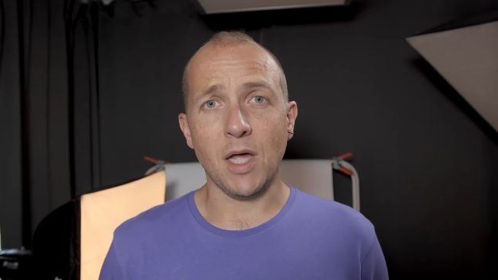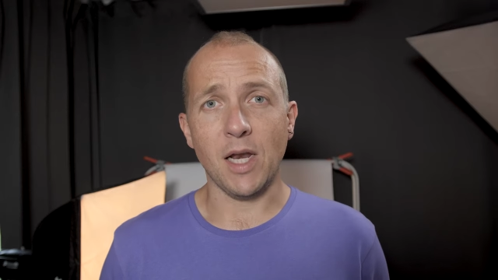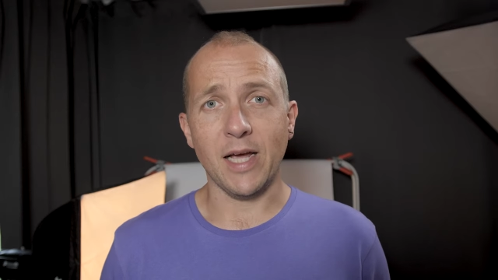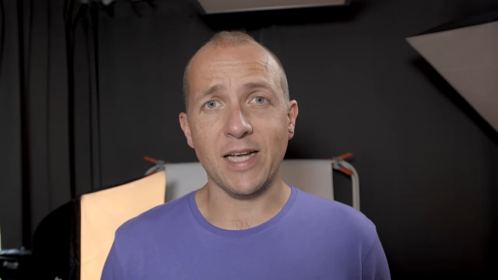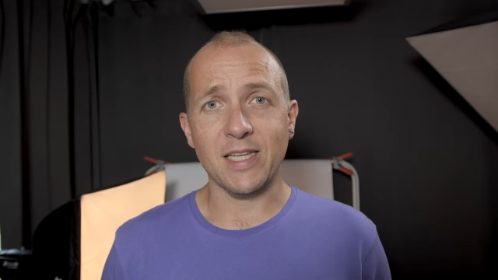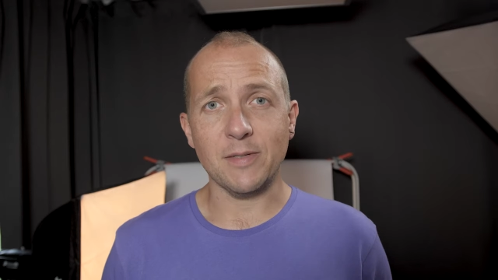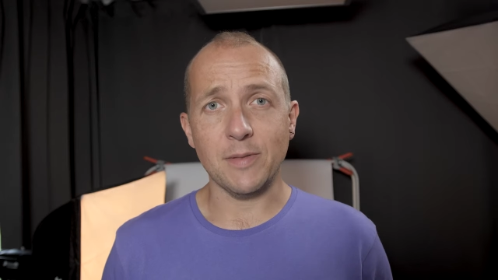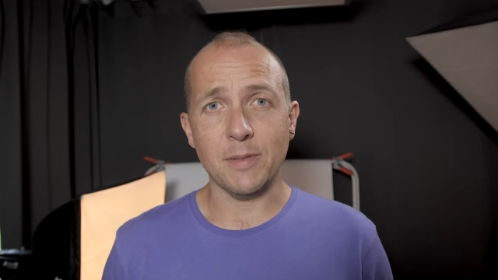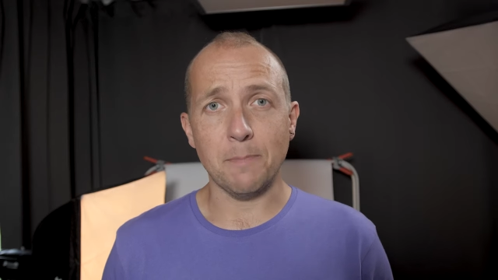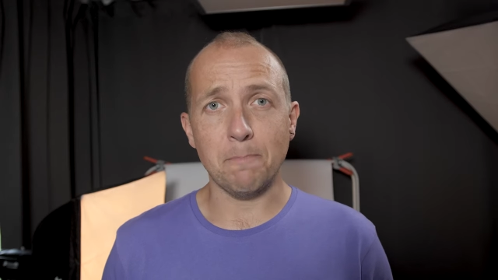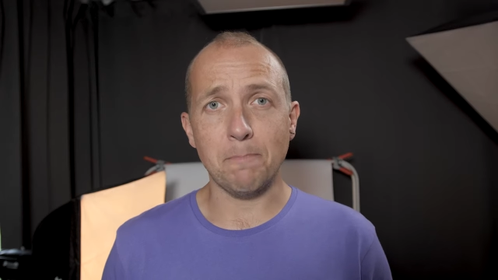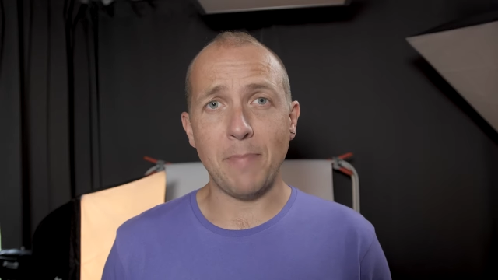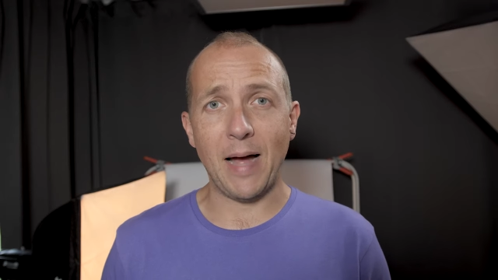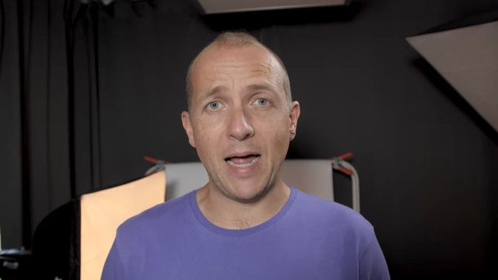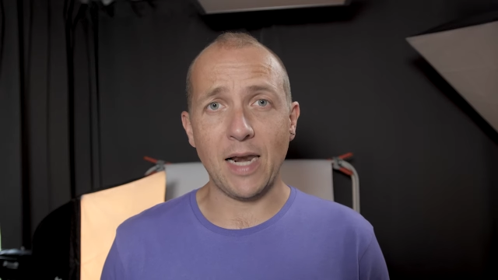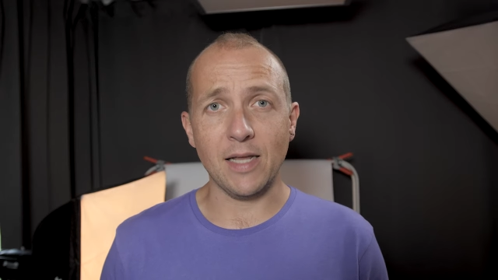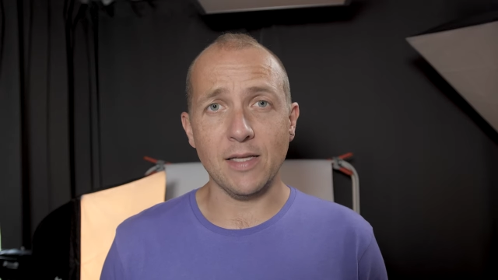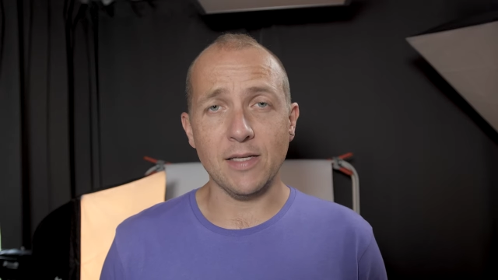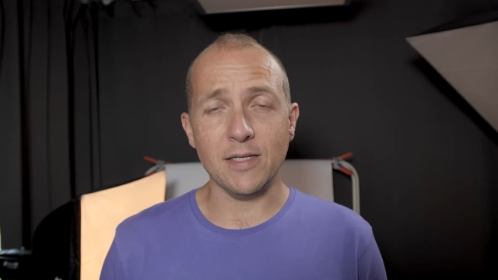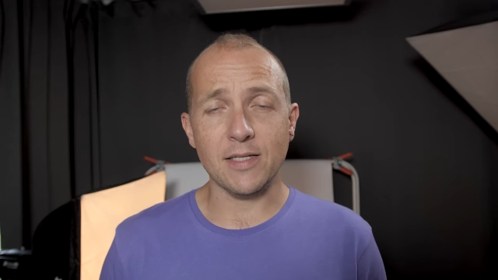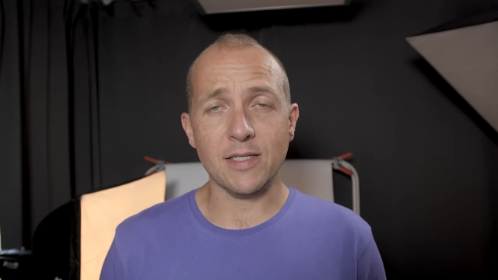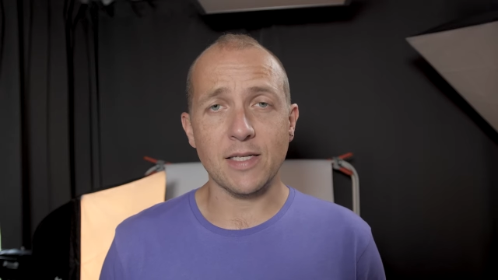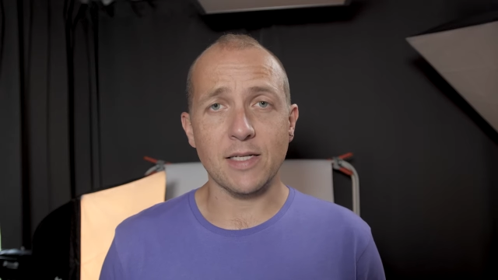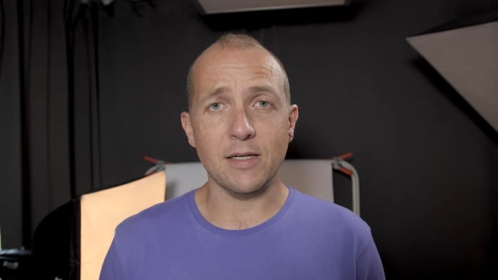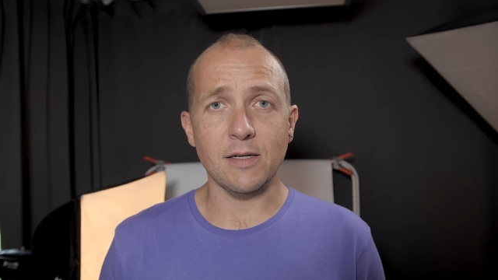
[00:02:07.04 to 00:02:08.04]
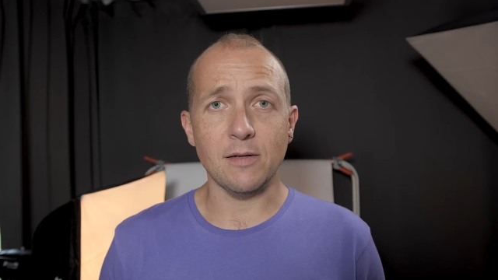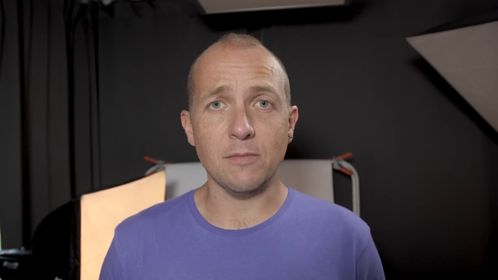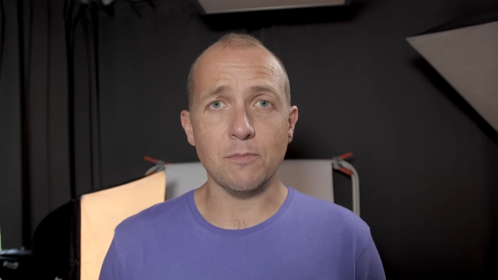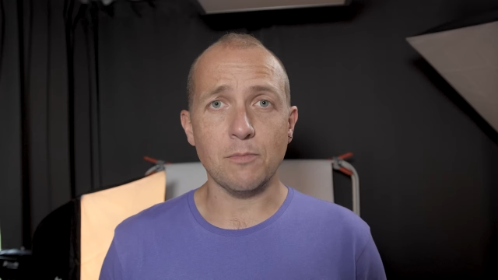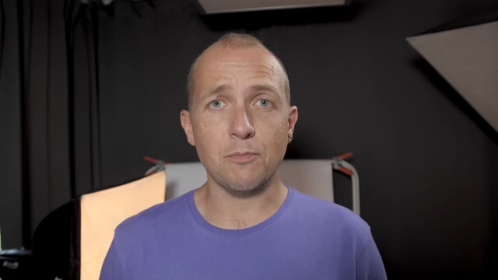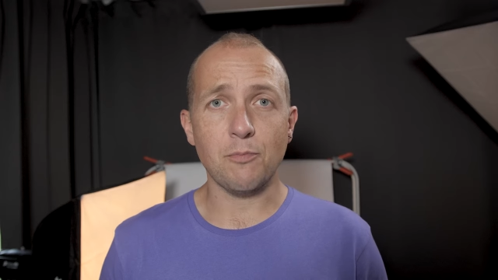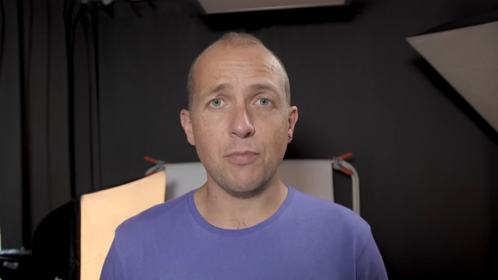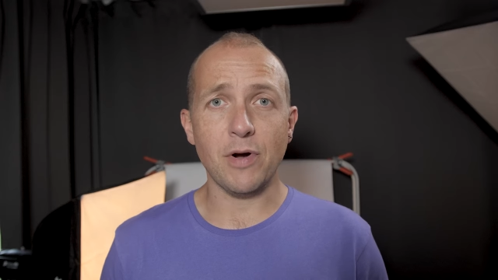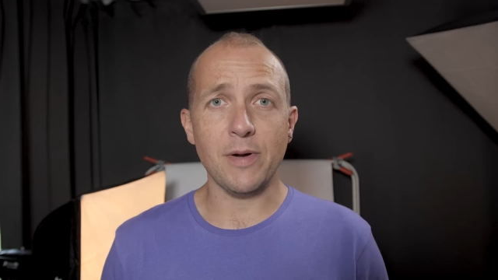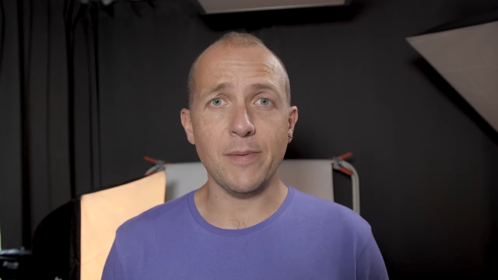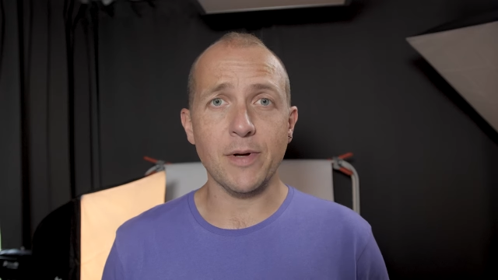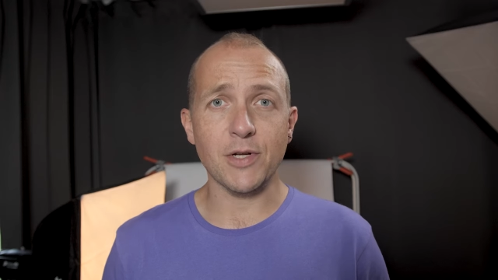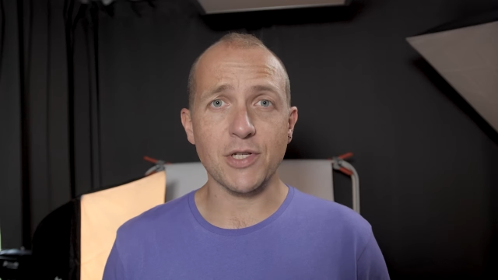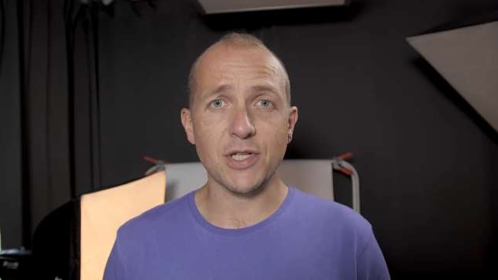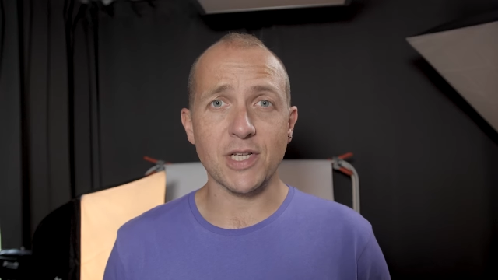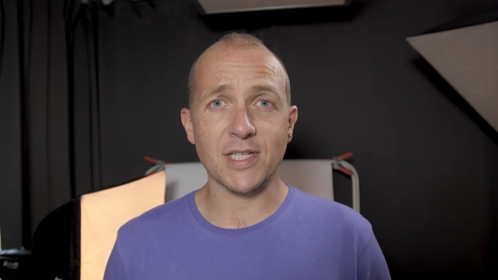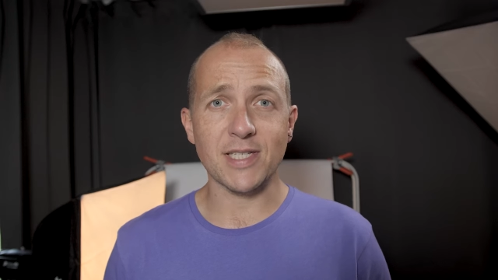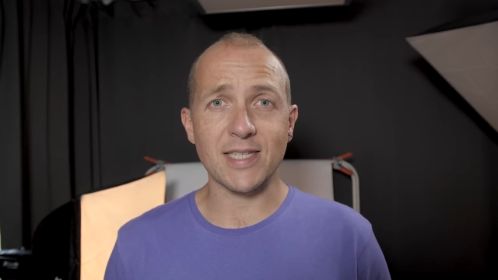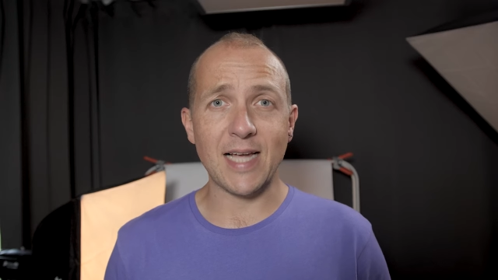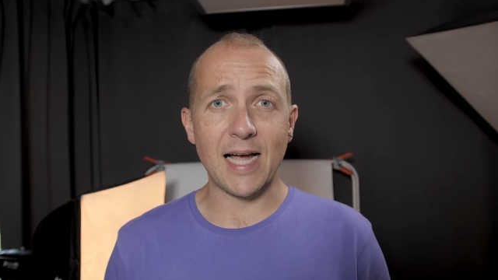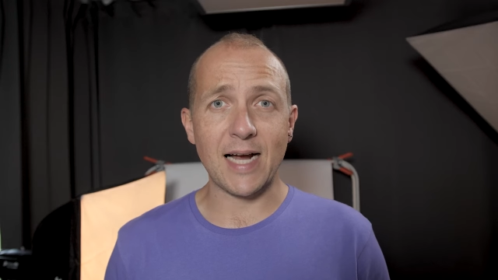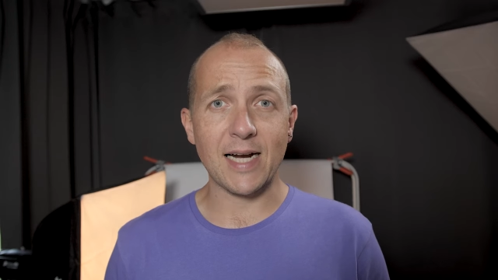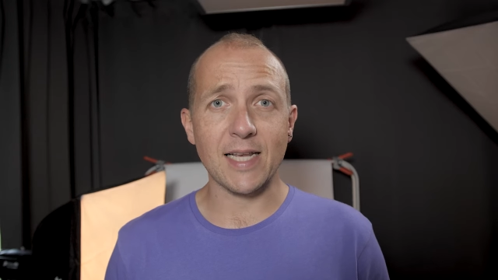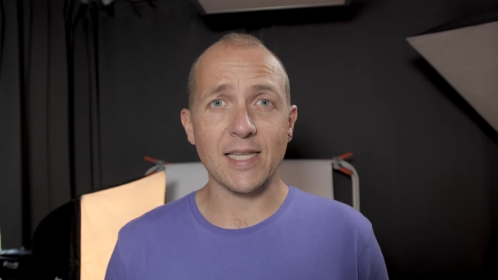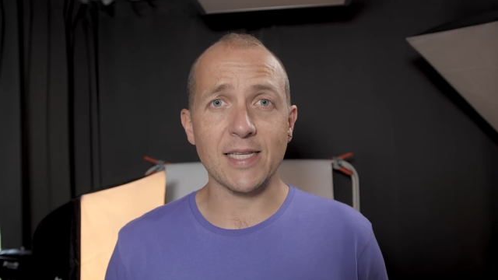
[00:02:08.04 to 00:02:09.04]
I like to be balanced and pretty much
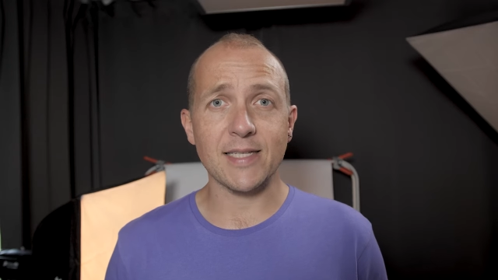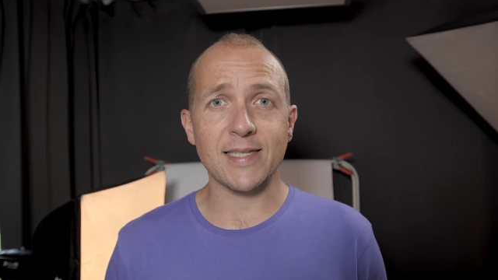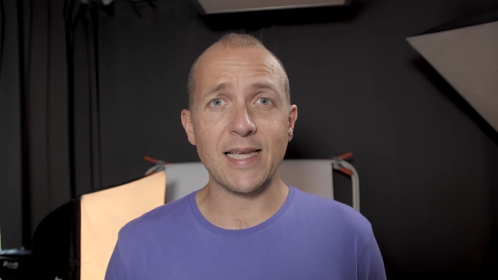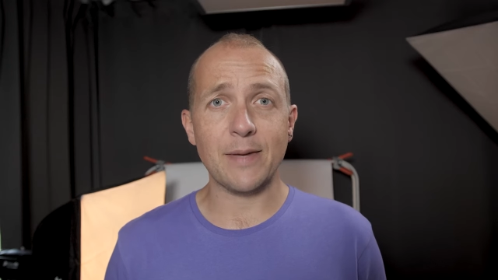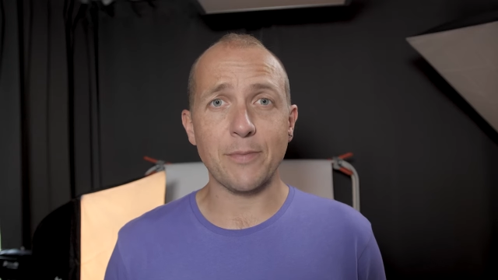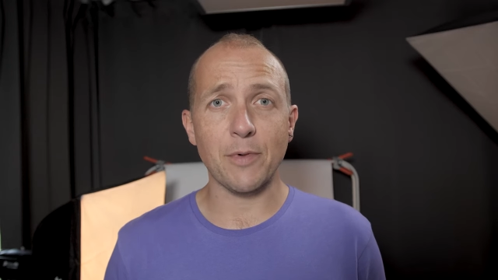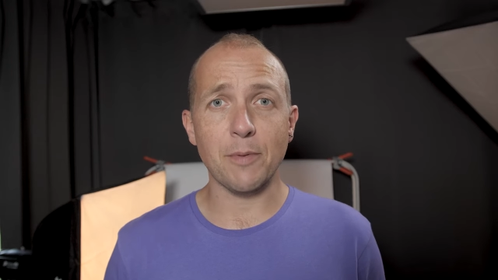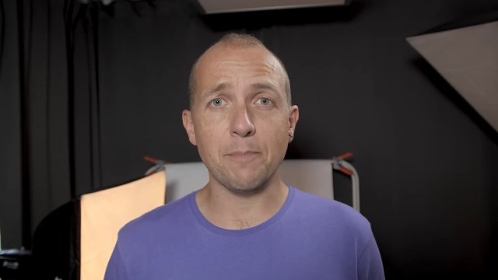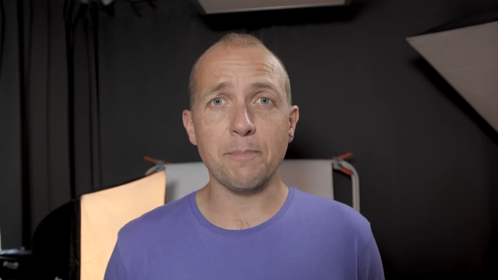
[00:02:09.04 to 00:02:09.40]
exactly the same